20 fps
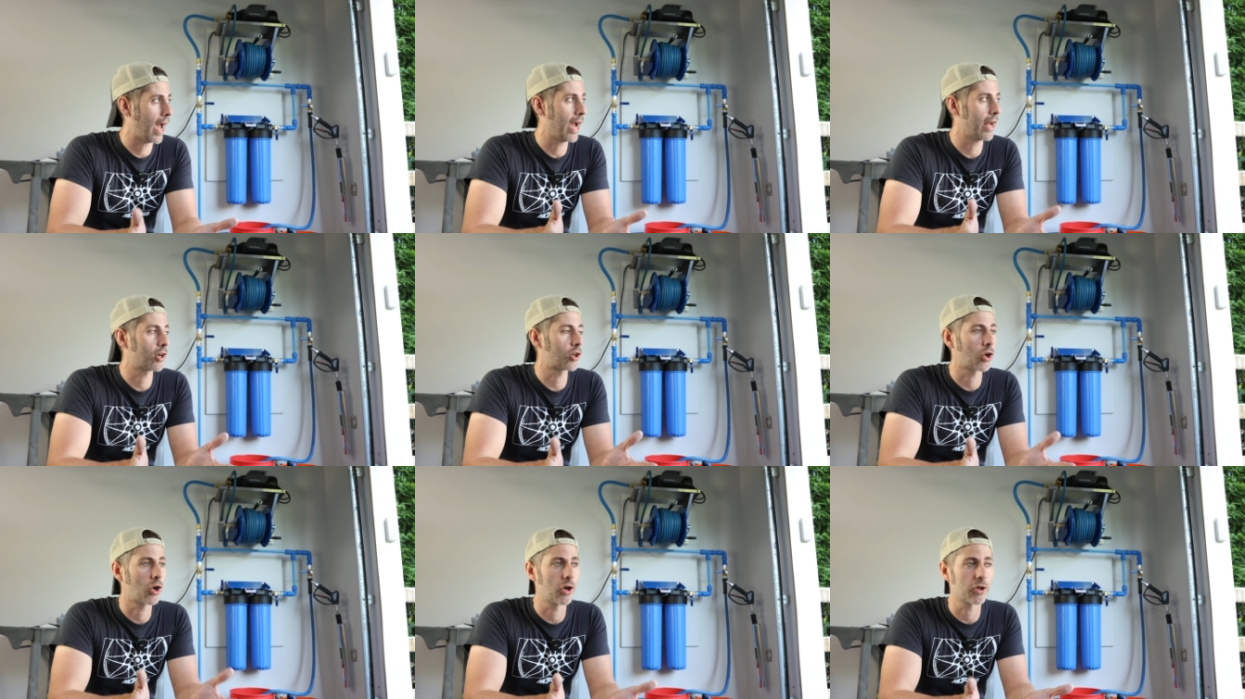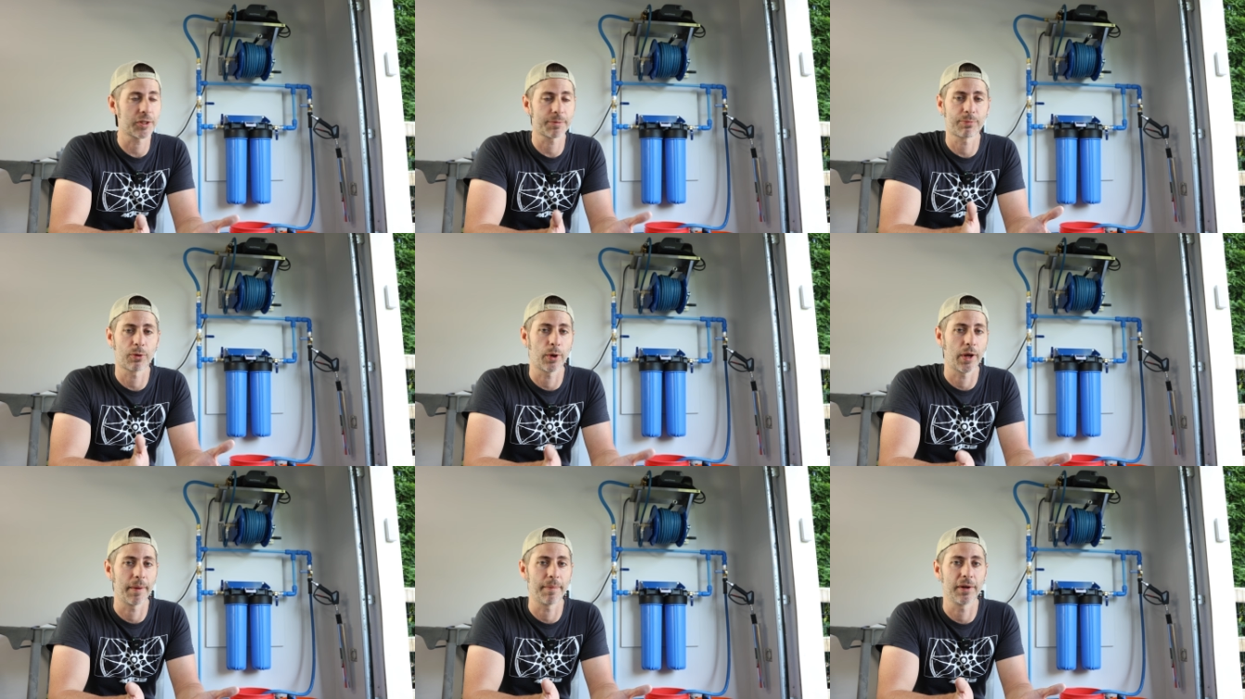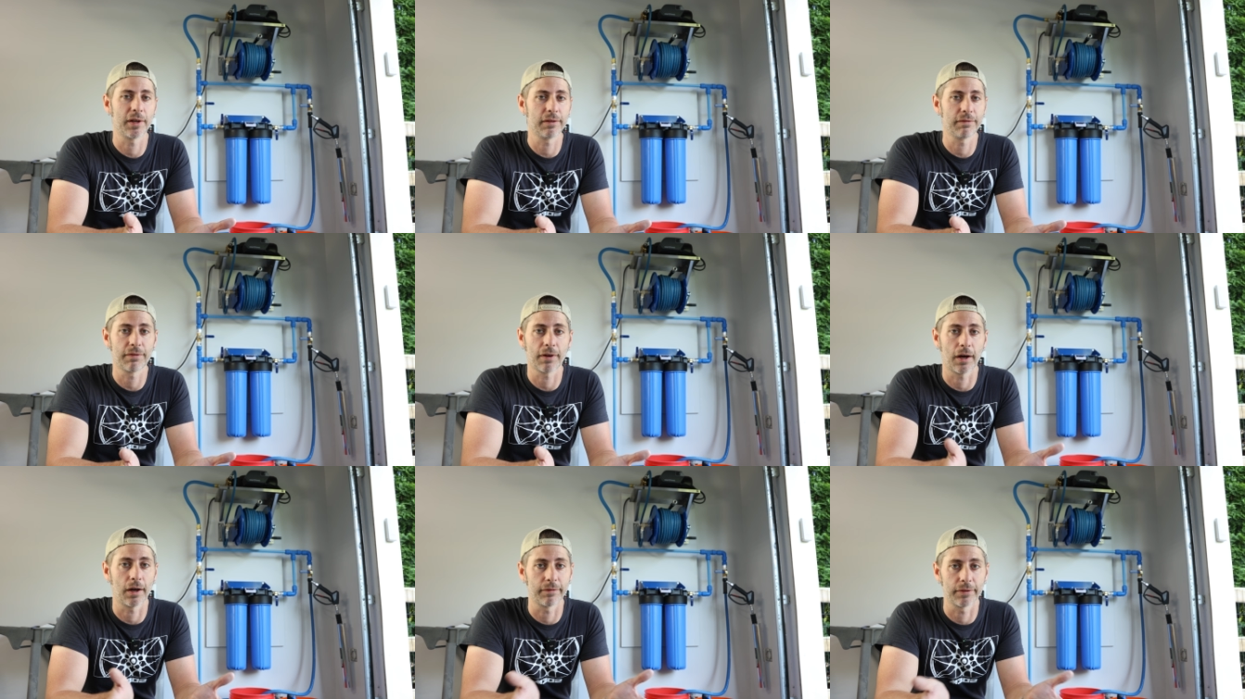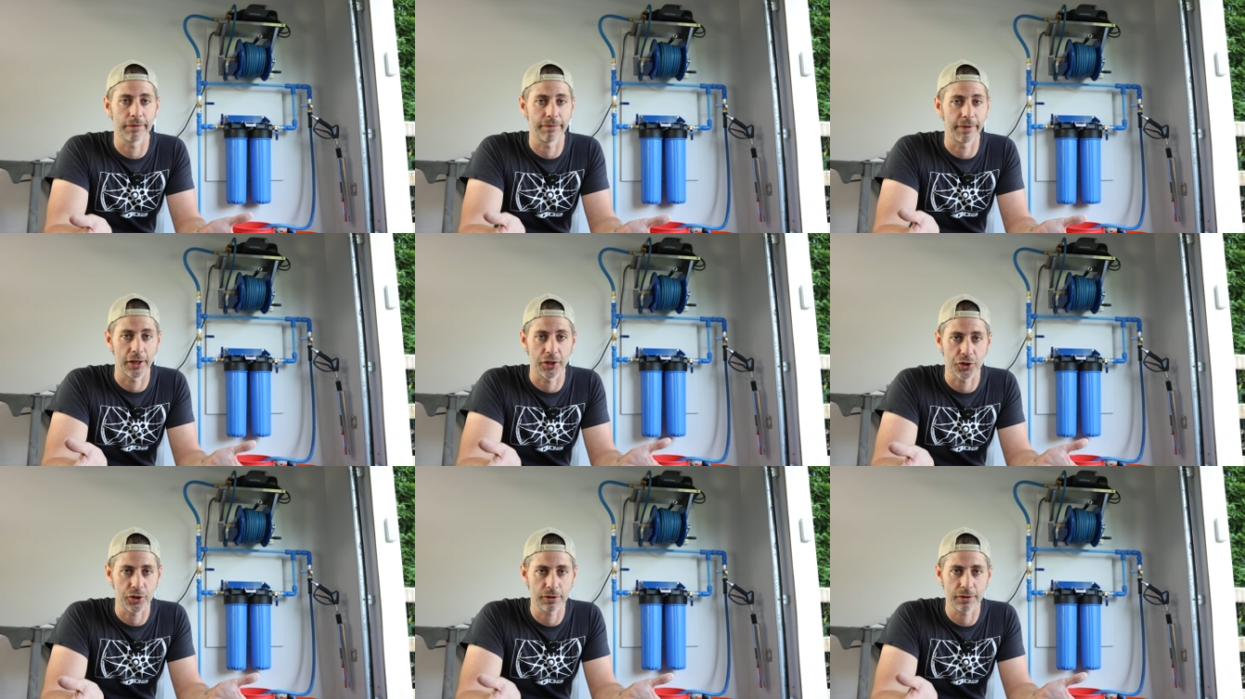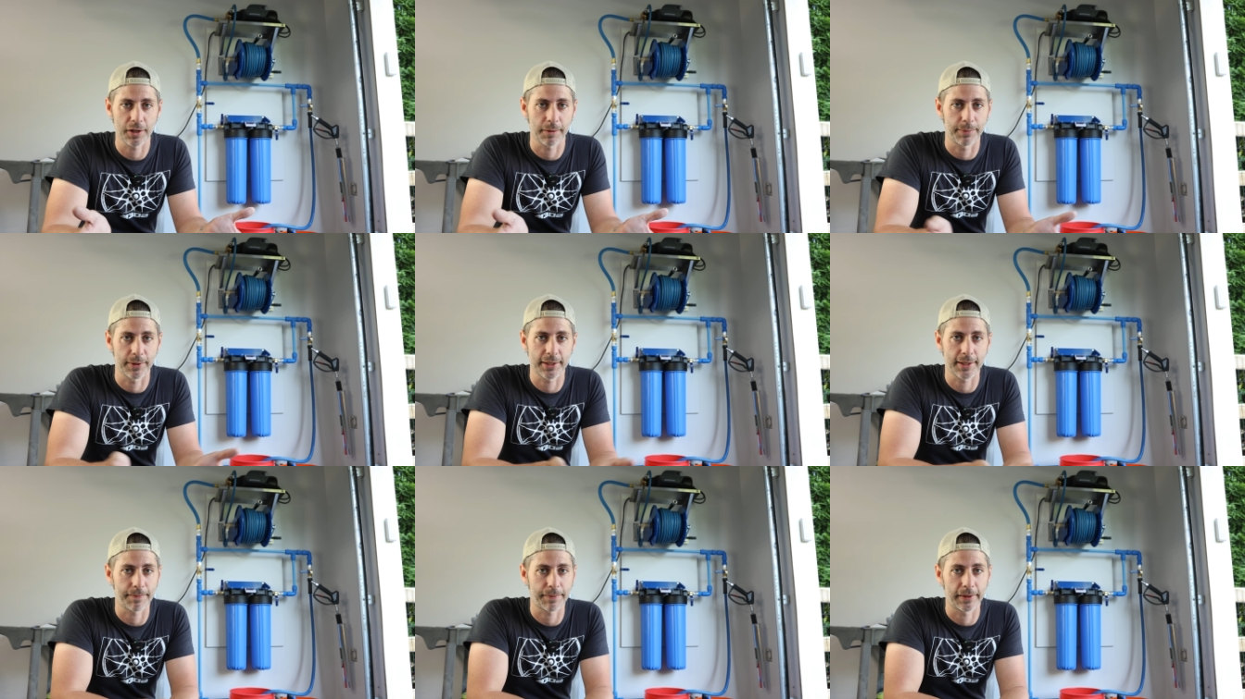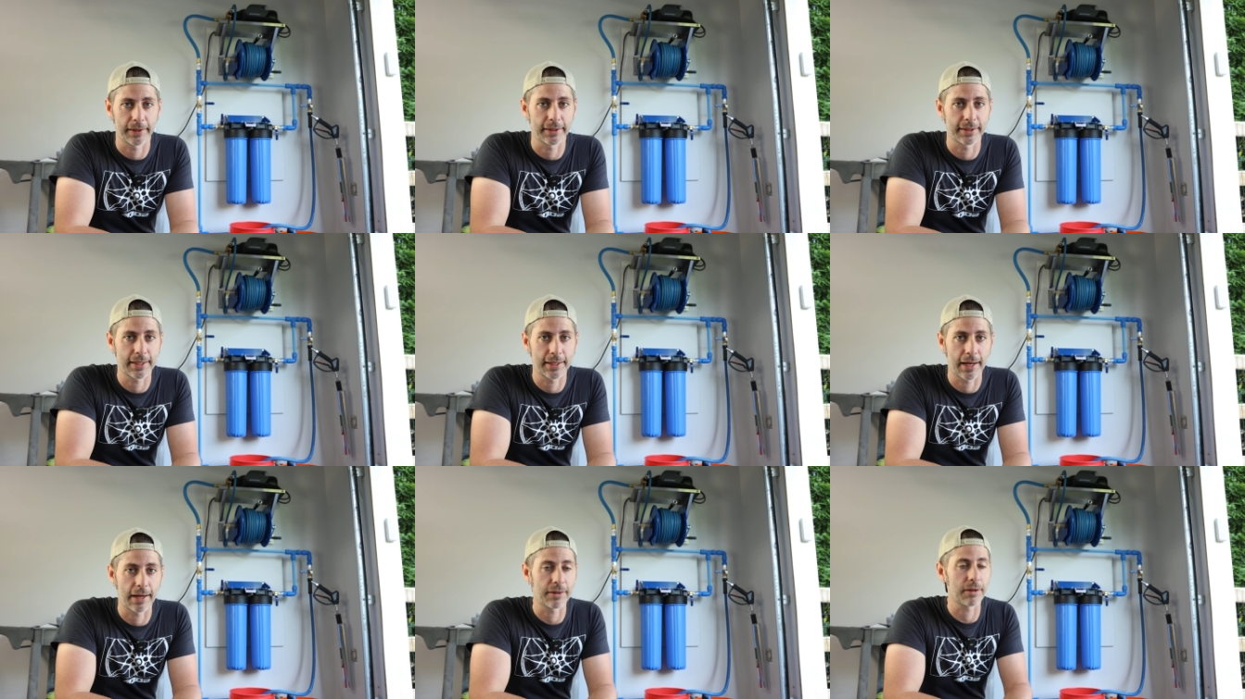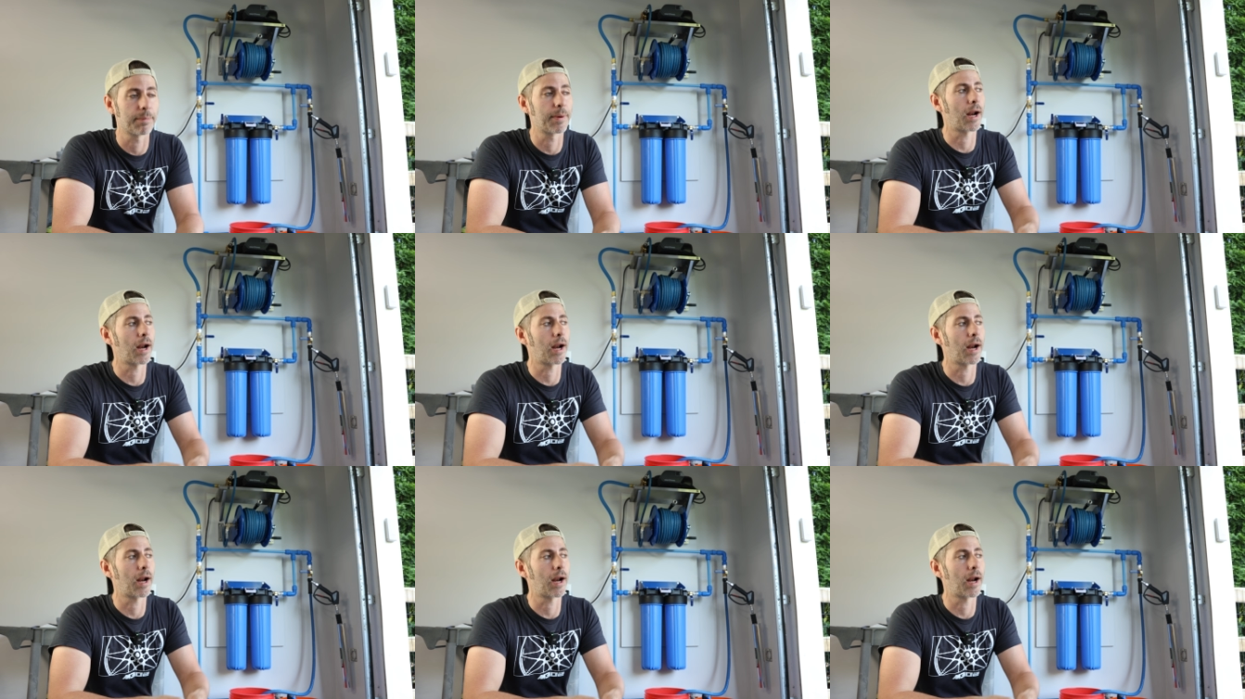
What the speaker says: that cost prohibitive of a venture to put something like this together,